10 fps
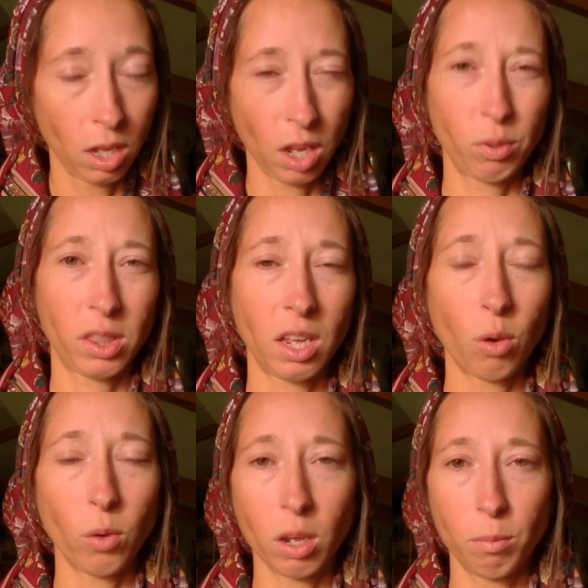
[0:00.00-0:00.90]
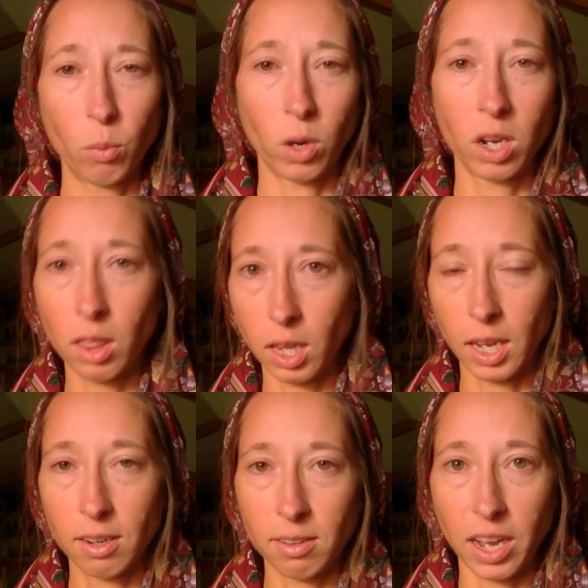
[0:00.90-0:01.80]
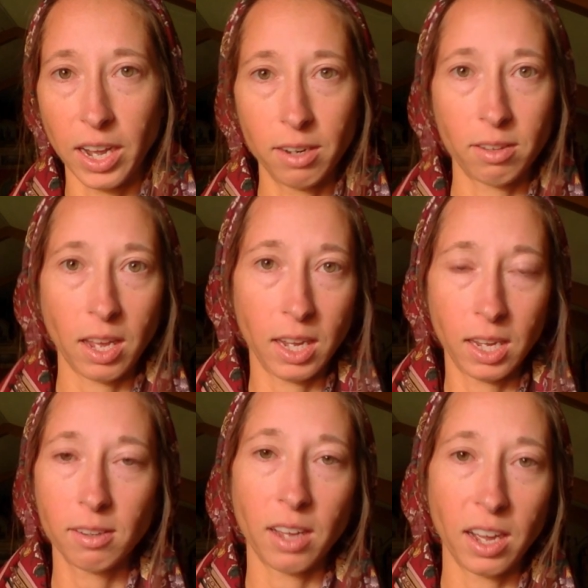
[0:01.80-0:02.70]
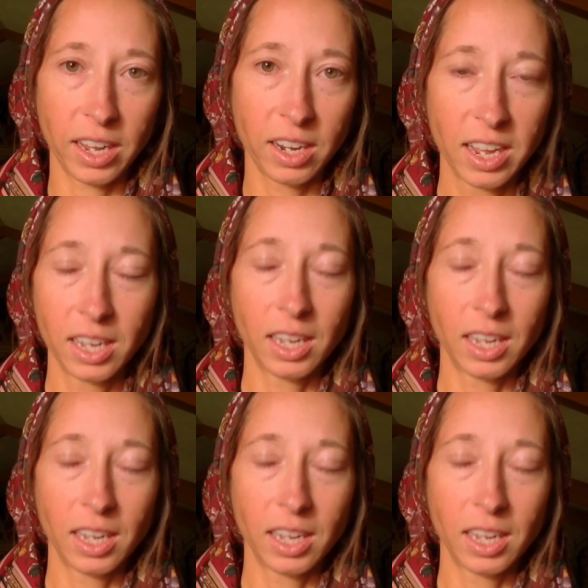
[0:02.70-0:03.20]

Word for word: If we think we can be one thing inside, say inside,